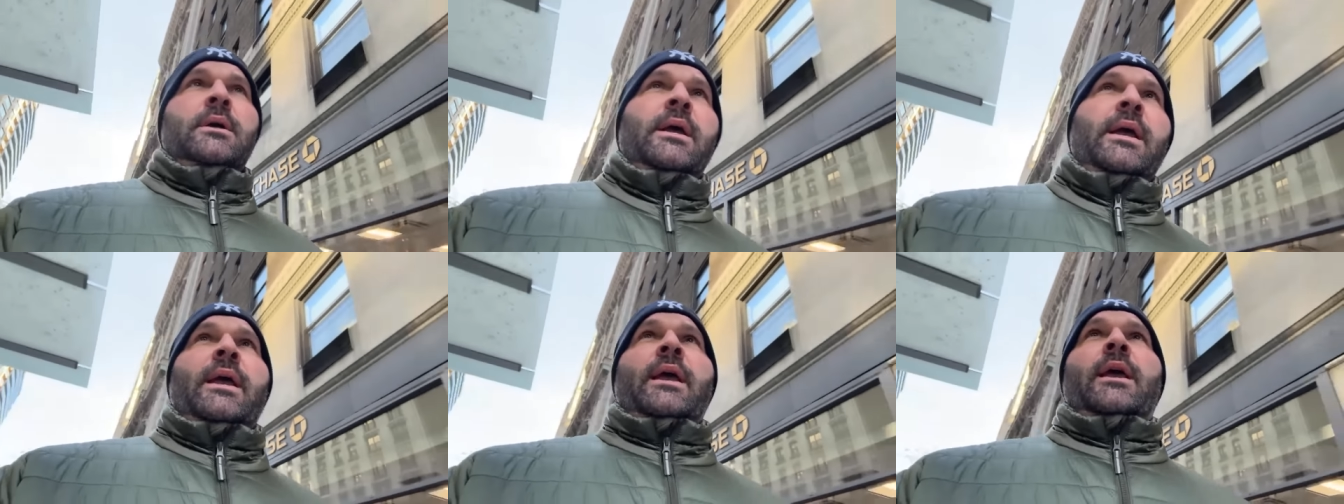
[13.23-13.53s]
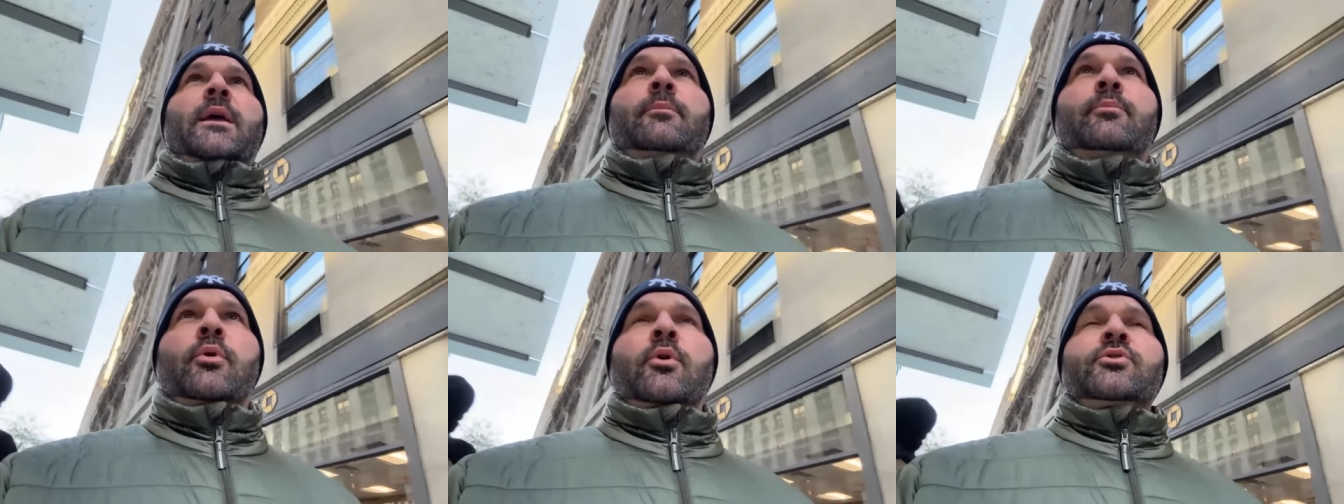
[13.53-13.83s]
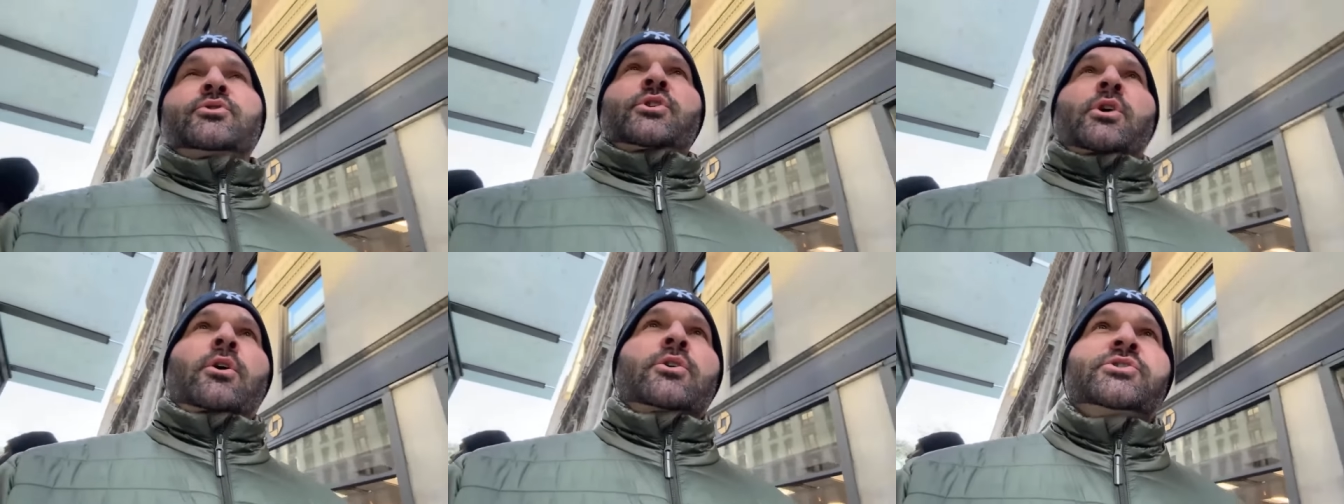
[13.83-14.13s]
and
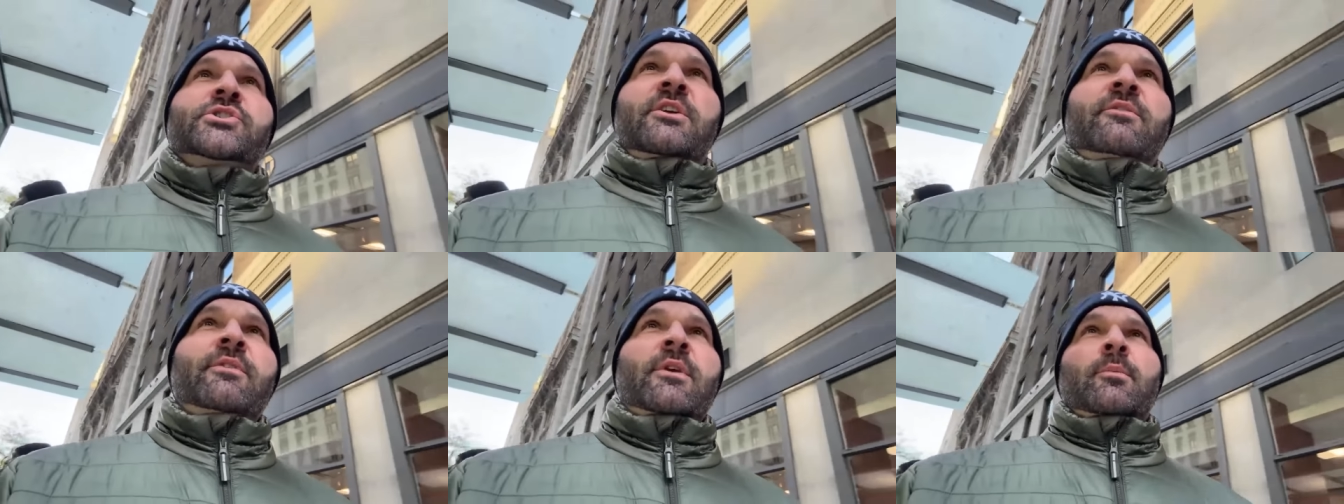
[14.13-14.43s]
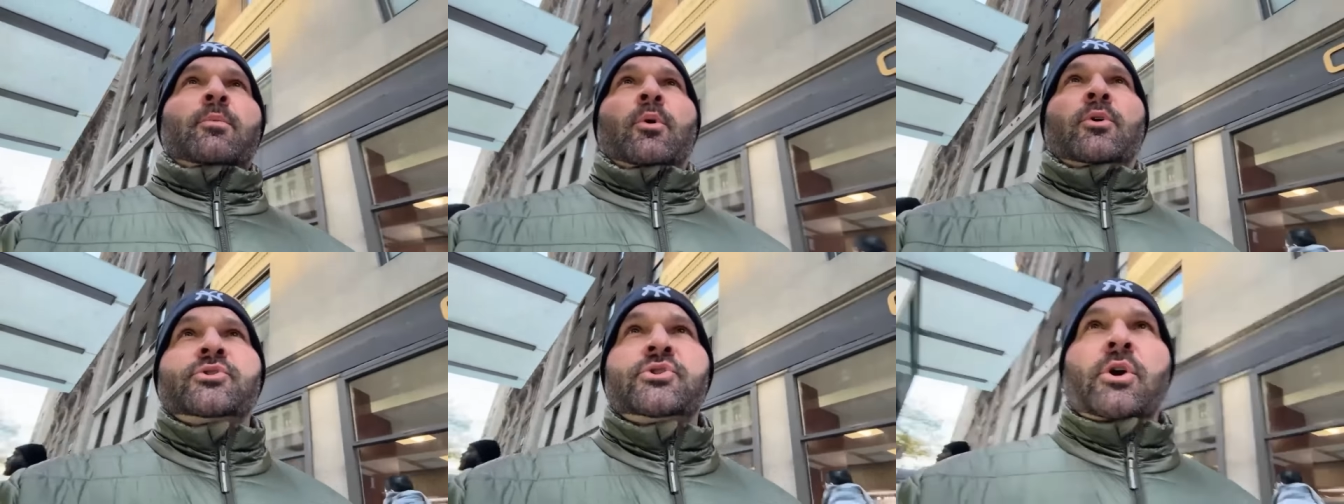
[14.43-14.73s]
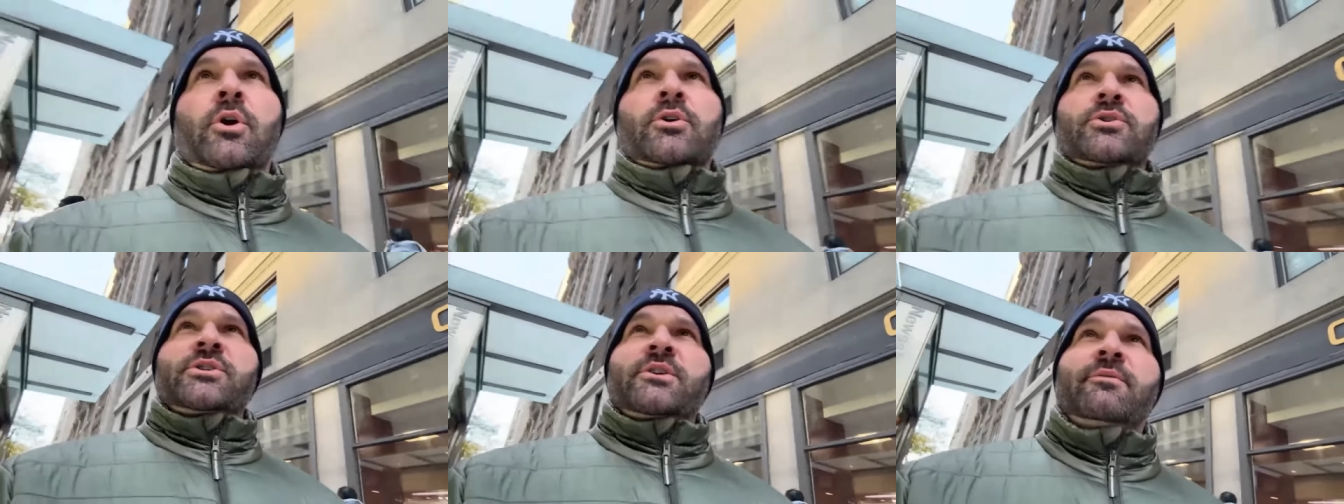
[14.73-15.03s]
ProChargeV,
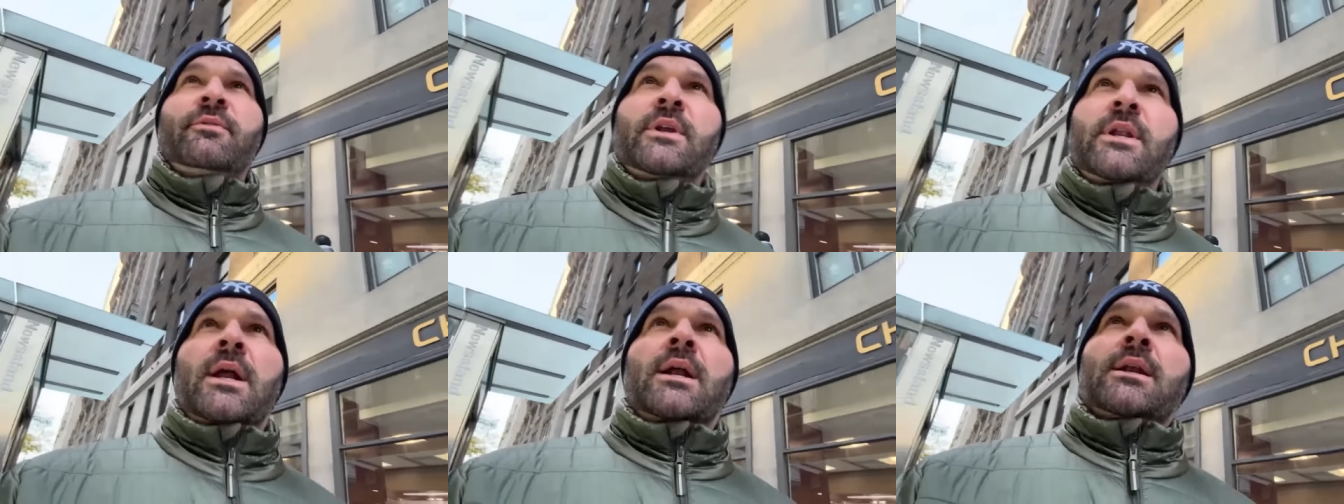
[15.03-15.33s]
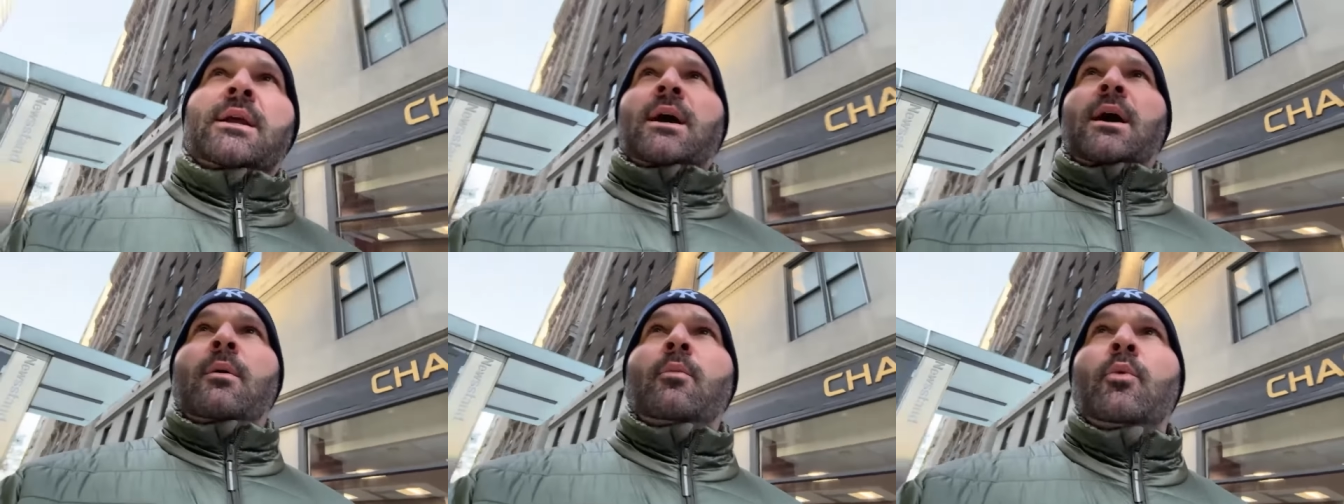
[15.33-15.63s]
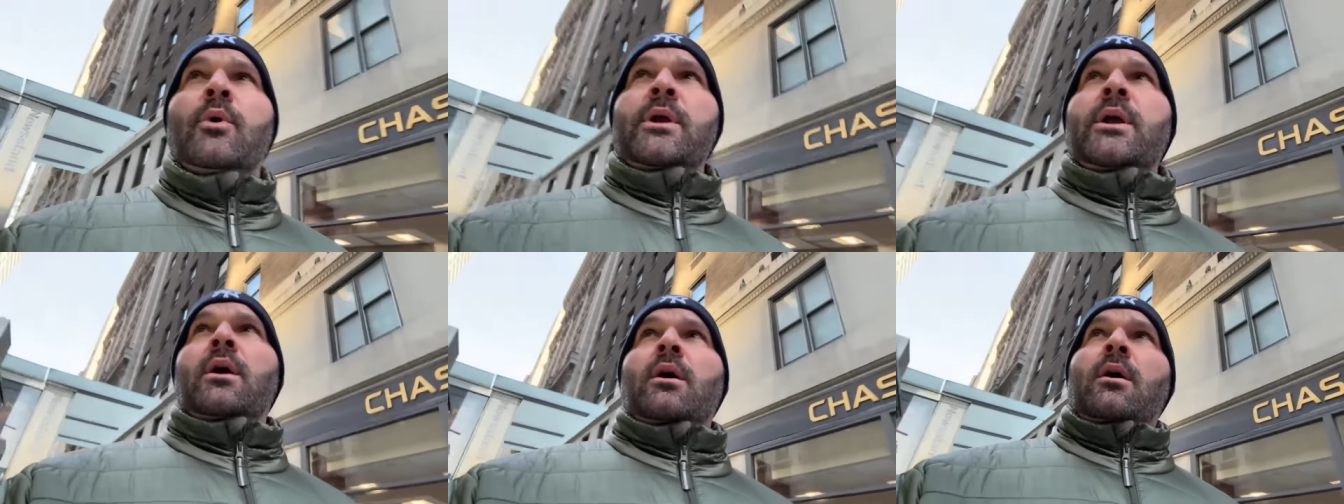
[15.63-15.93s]

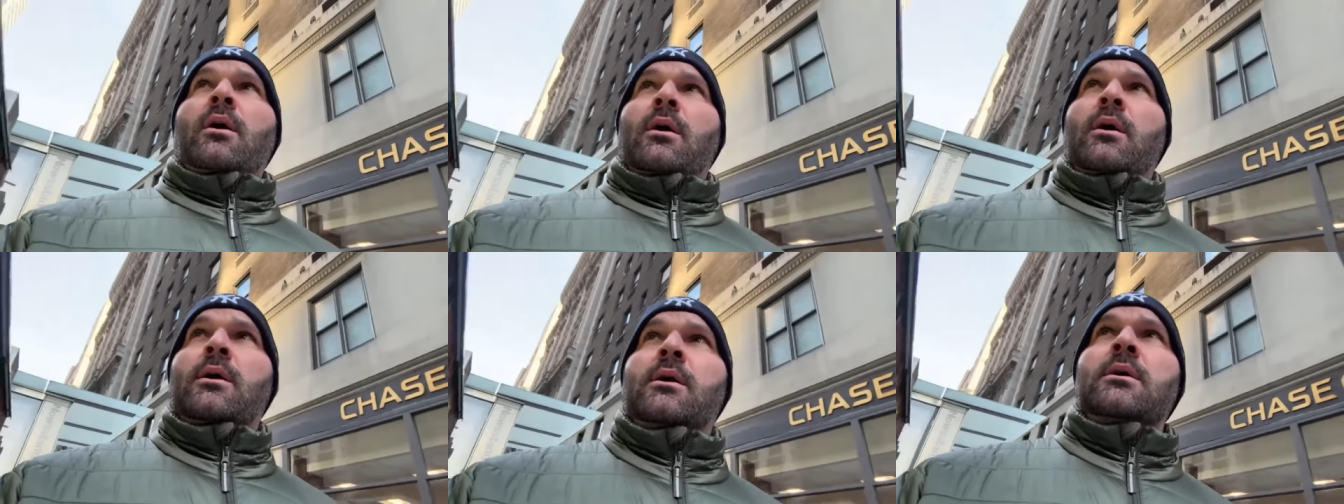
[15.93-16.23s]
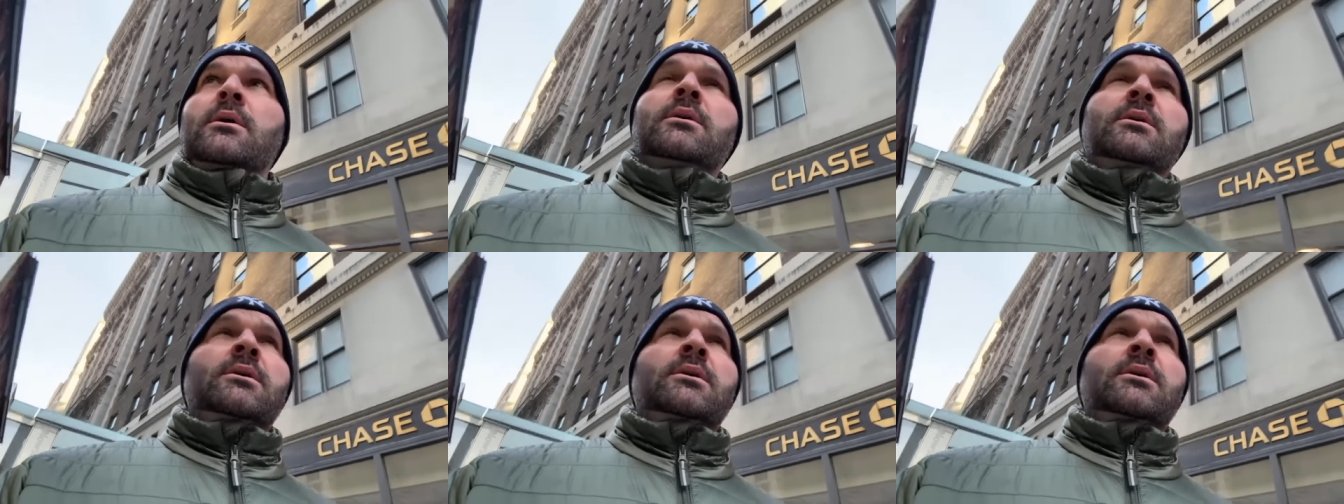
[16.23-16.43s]
ProChargeV.com. We are